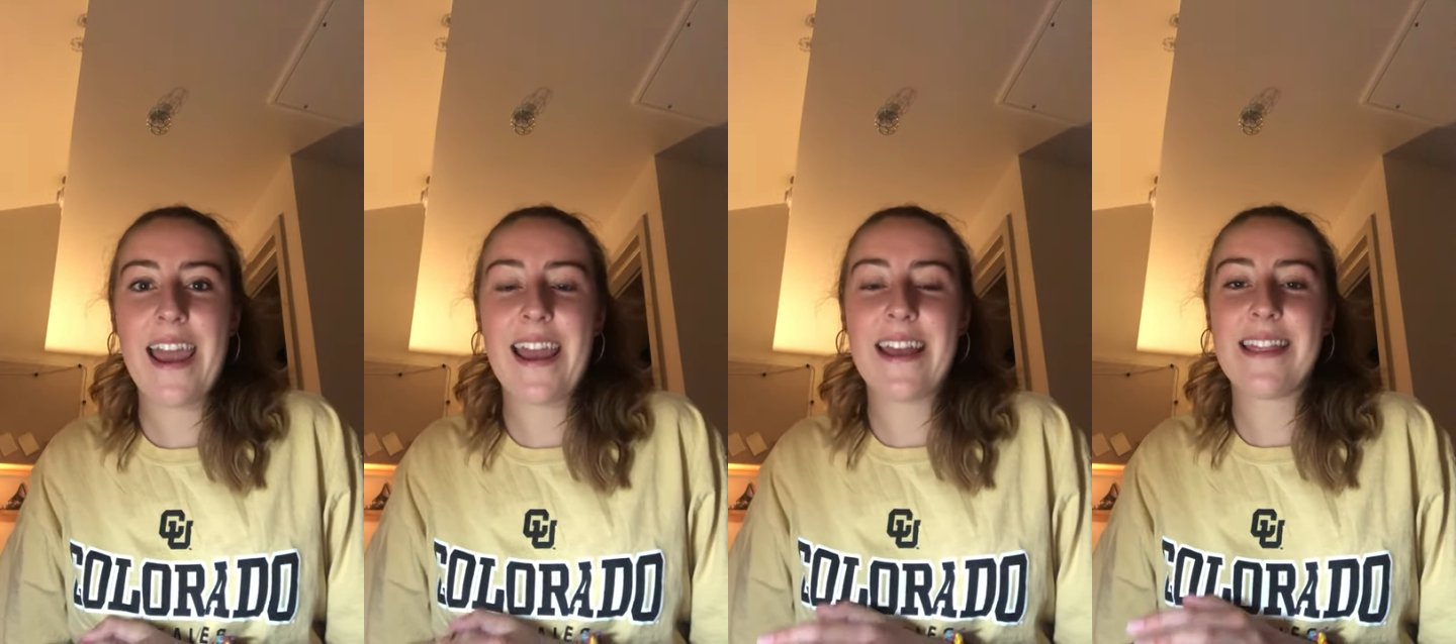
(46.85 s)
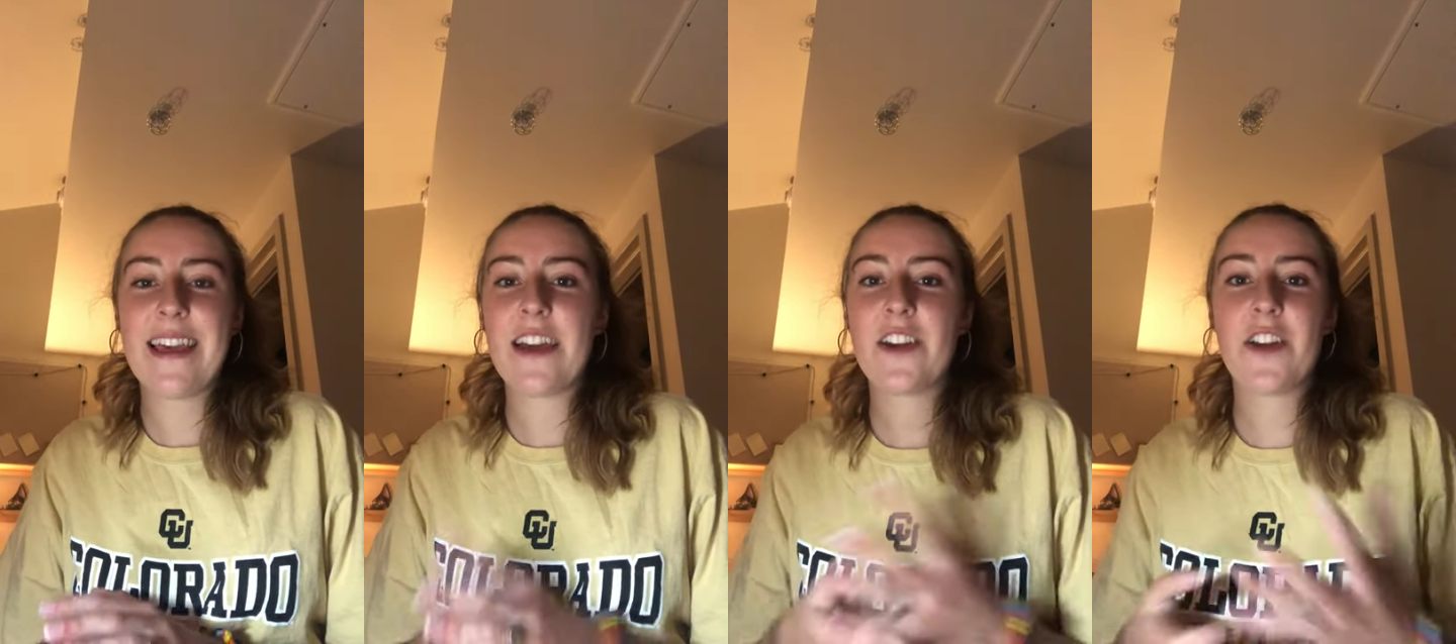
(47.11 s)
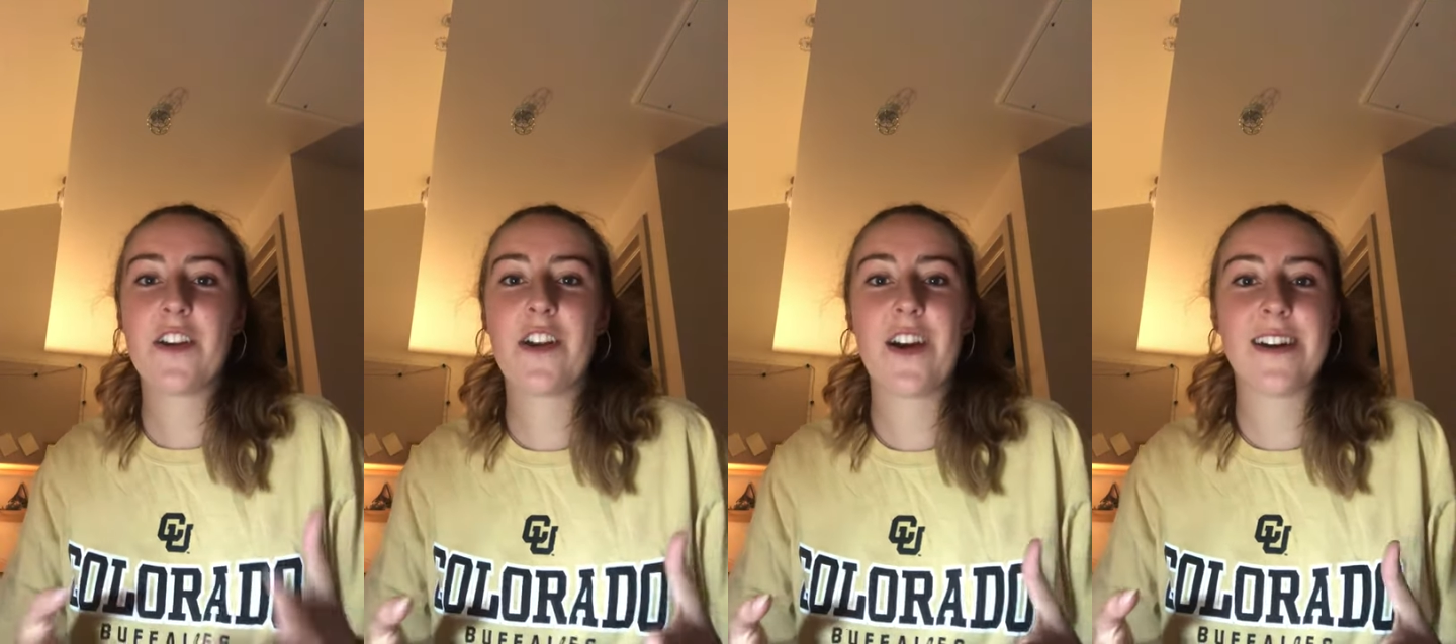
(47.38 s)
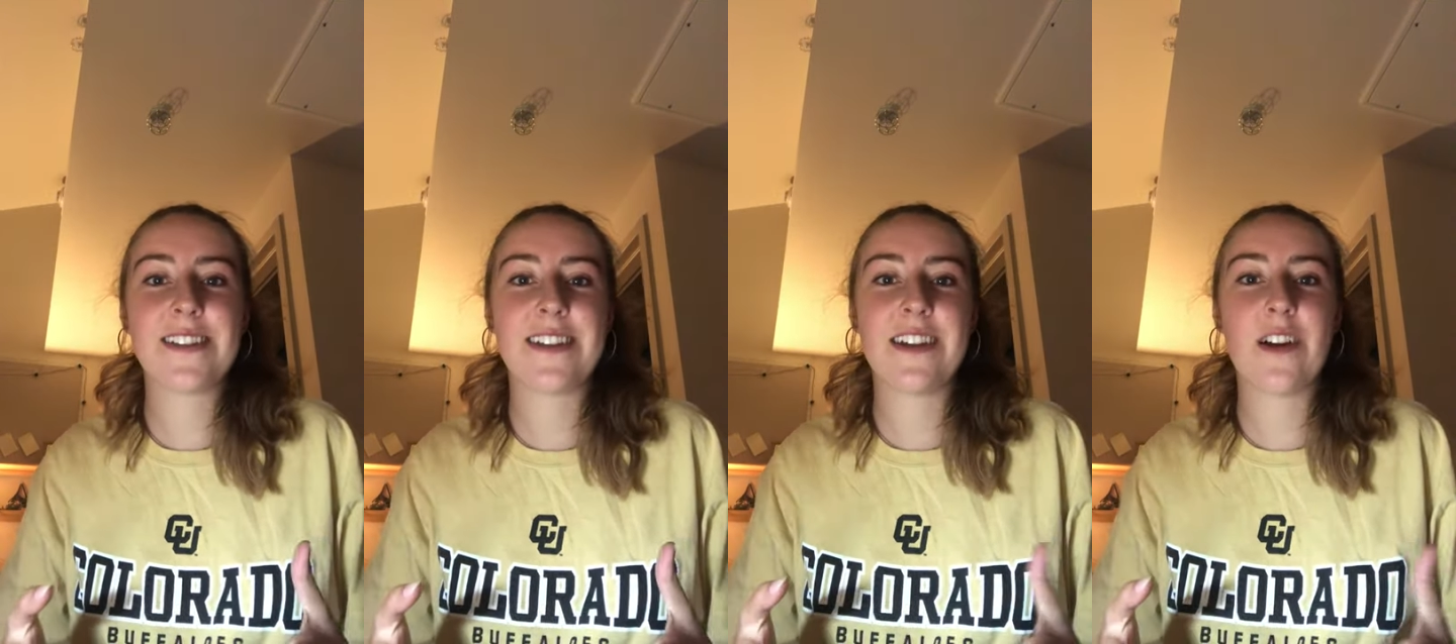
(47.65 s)
And that
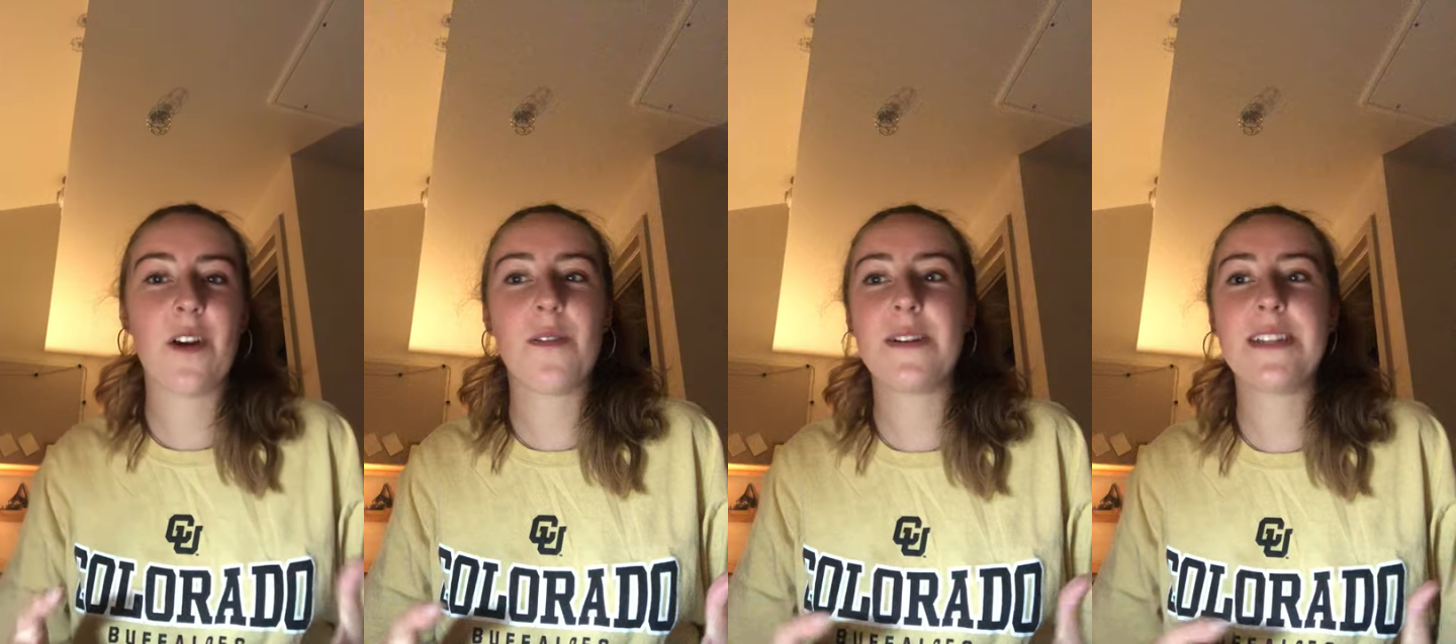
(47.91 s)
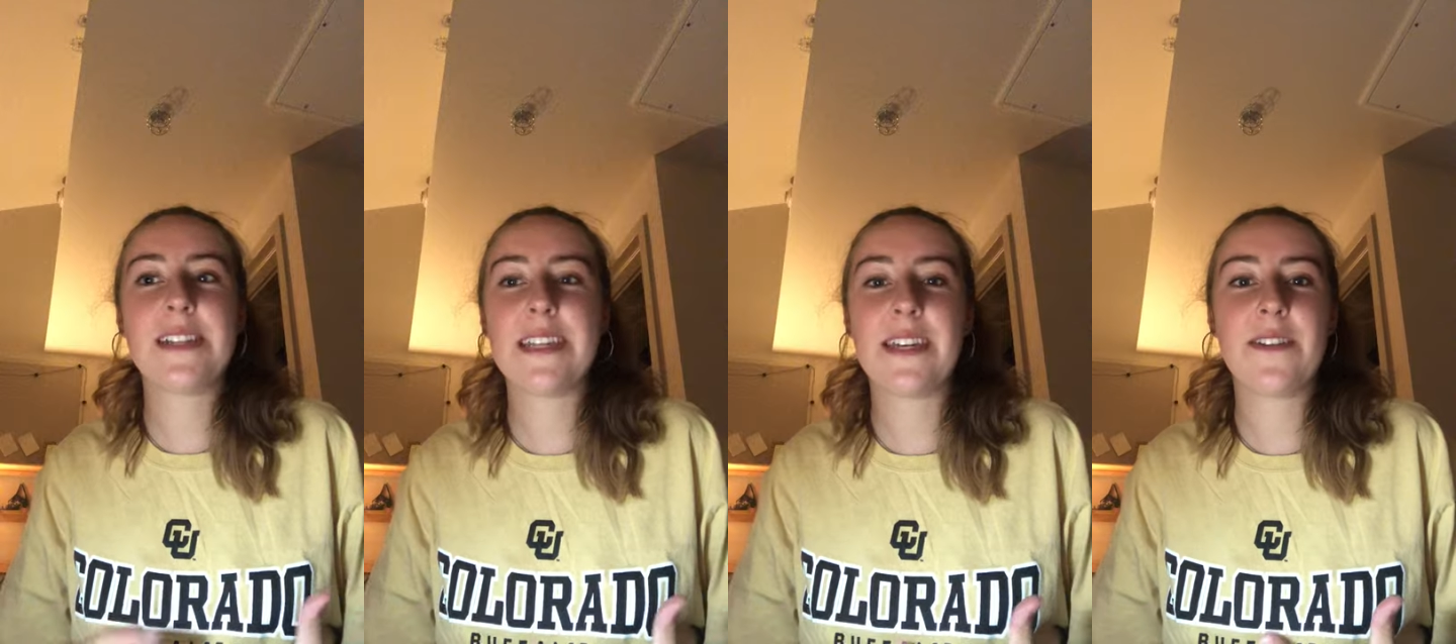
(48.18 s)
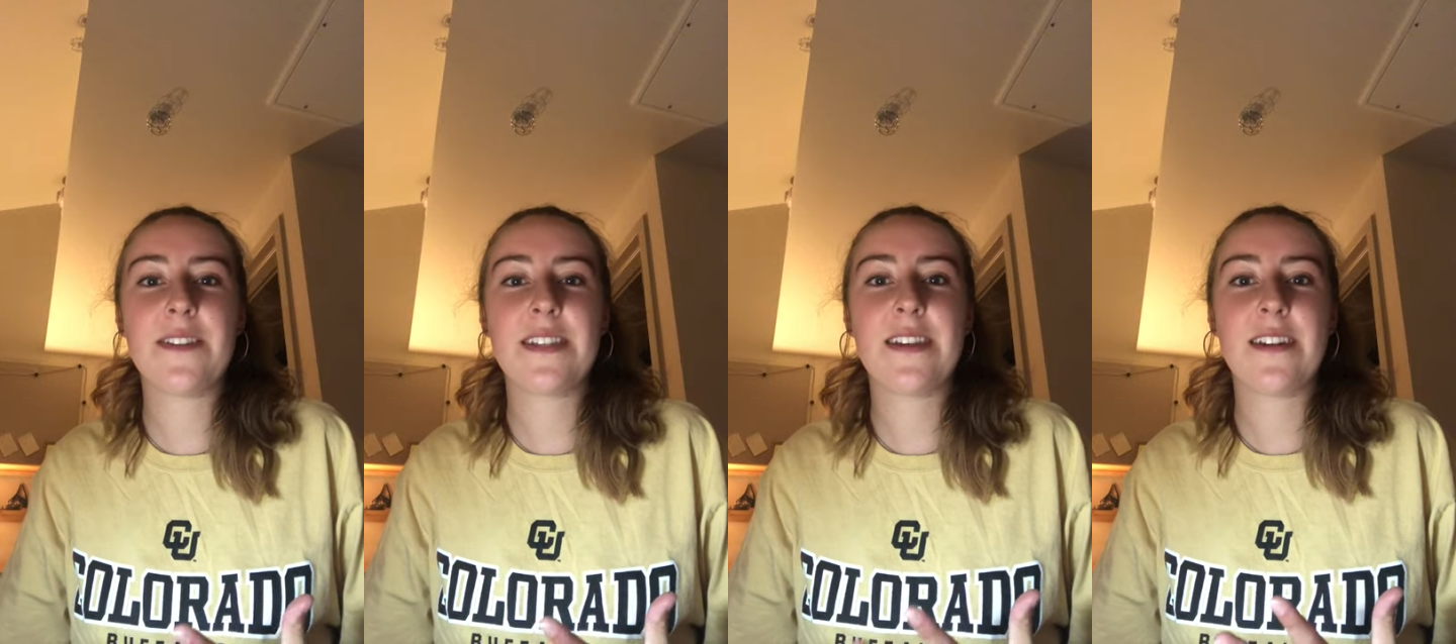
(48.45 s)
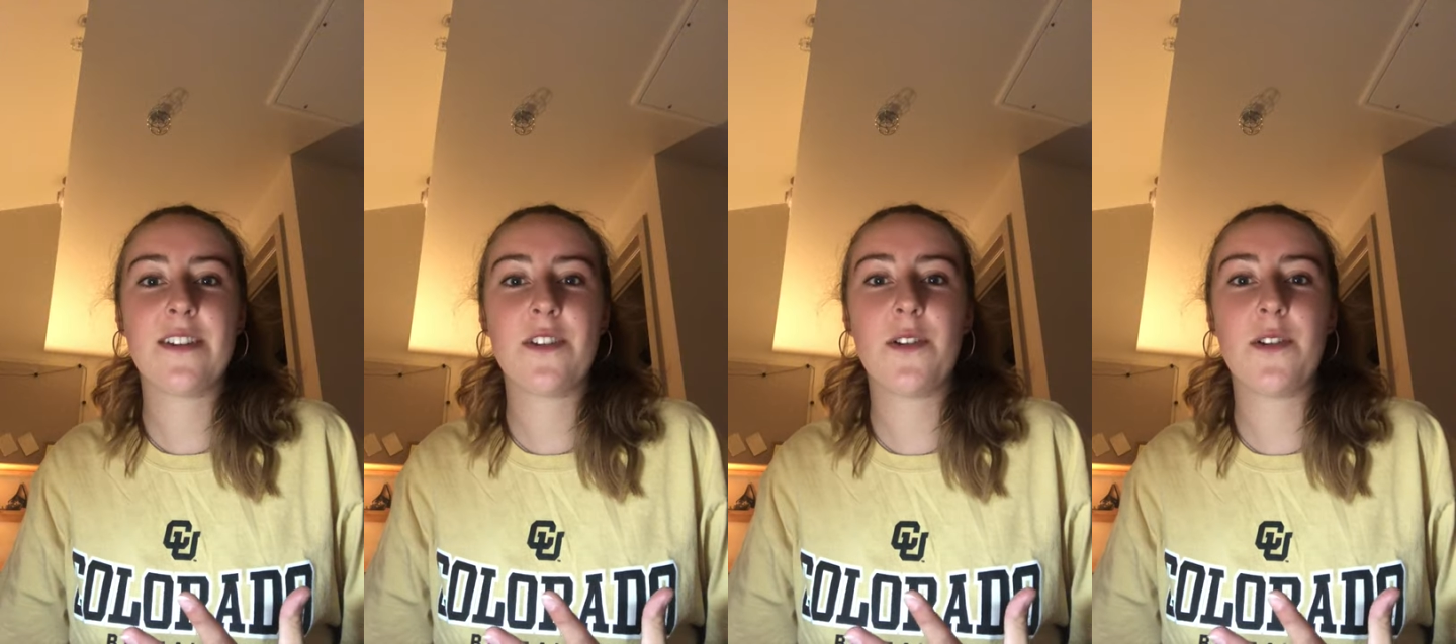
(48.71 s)
curiosity always leads